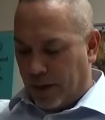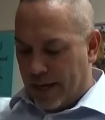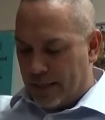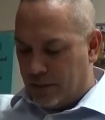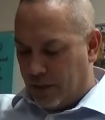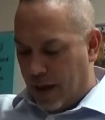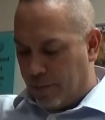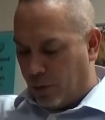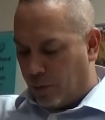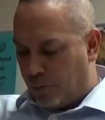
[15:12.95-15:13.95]
place, name
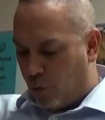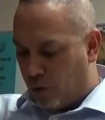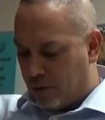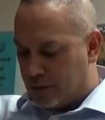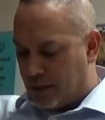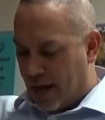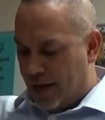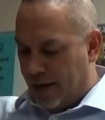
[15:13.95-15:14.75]
of the reporter assigned,